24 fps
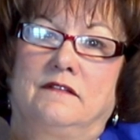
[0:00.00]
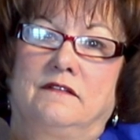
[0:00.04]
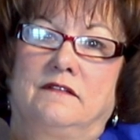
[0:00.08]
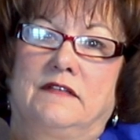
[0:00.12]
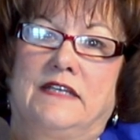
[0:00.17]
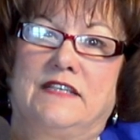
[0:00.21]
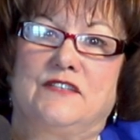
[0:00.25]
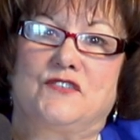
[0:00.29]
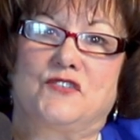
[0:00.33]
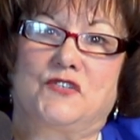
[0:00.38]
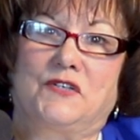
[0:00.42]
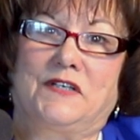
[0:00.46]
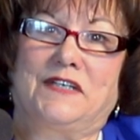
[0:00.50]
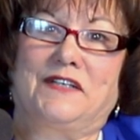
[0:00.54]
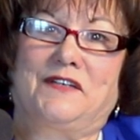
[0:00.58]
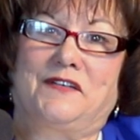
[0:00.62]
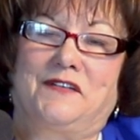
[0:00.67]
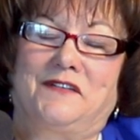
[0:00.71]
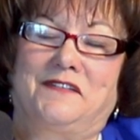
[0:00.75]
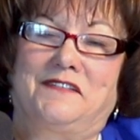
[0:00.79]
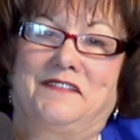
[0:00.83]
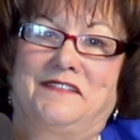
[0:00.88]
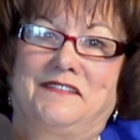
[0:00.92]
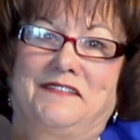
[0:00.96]
He's
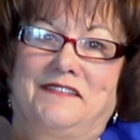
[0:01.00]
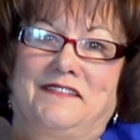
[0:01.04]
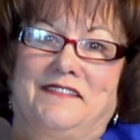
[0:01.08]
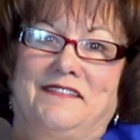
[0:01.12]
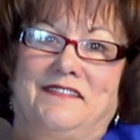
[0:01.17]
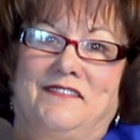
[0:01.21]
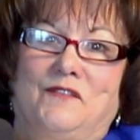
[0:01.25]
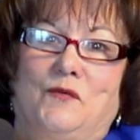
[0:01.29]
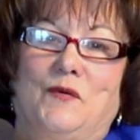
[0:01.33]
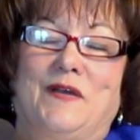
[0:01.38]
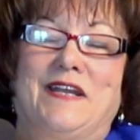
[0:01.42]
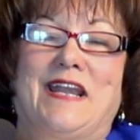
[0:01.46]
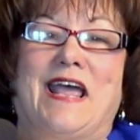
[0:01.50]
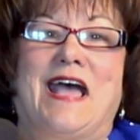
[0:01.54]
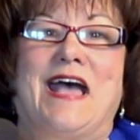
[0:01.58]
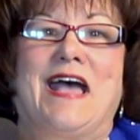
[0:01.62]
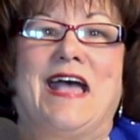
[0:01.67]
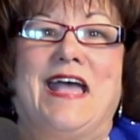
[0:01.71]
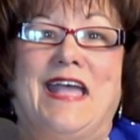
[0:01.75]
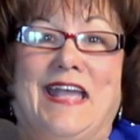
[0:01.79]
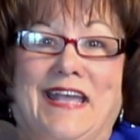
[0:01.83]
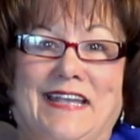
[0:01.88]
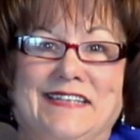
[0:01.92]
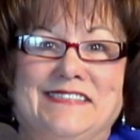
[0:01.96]
triggered when I
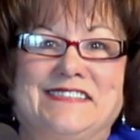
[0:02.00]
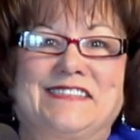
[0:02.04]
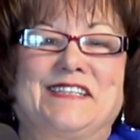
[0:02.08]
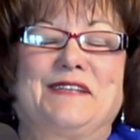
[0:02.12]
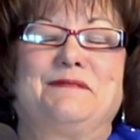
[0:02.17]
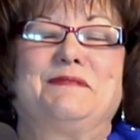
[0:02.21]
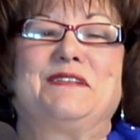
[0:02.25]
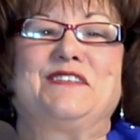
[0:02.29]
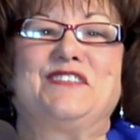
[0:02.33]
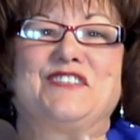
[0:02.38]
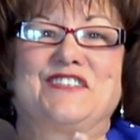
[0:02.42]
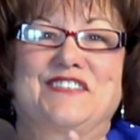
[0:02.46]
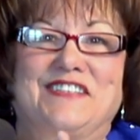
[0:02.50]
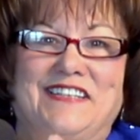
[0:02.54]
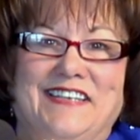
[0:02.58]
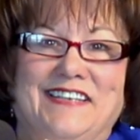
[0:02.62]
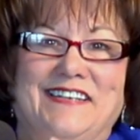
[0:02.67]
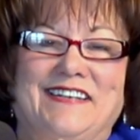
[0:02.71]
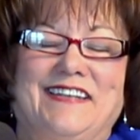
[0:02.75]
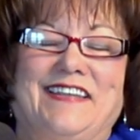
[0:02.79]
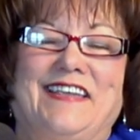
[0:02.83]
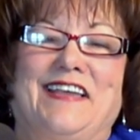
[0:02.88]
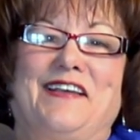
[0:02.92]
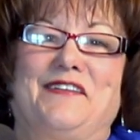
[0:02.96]
ask him to just
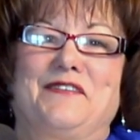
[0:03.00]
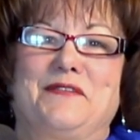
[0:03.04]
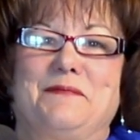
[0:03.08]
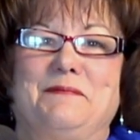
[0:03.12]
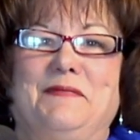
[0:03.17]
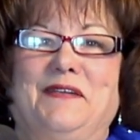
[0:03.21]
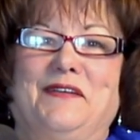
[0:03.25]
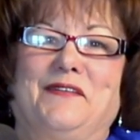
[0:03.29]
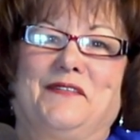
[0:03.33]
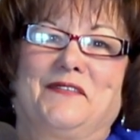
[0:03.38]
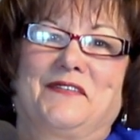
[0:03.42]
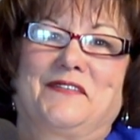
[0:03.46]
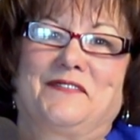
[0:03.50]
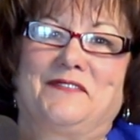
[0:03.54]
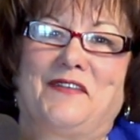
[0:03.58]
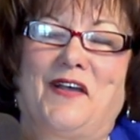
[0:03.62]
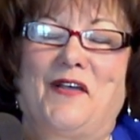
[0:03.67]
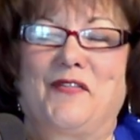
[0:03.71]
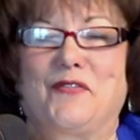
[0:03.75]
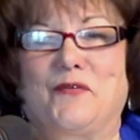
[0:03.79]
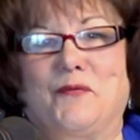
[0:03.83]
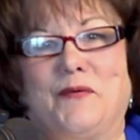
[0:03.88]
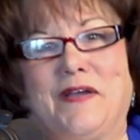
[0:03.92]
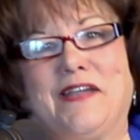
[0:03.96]
get a gallon of milk
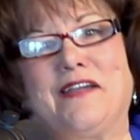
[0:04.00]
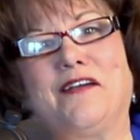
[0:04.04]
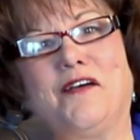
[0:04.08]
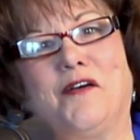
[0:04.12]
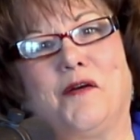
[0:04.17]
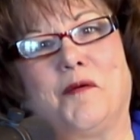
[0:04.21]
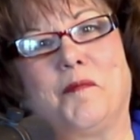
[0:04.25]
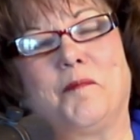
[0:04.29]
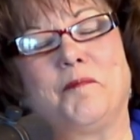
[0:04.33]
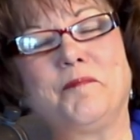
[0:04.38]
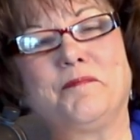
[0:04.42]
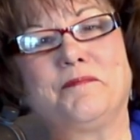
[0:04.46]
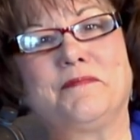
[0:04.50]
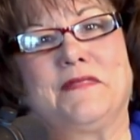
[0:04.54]
on the way home.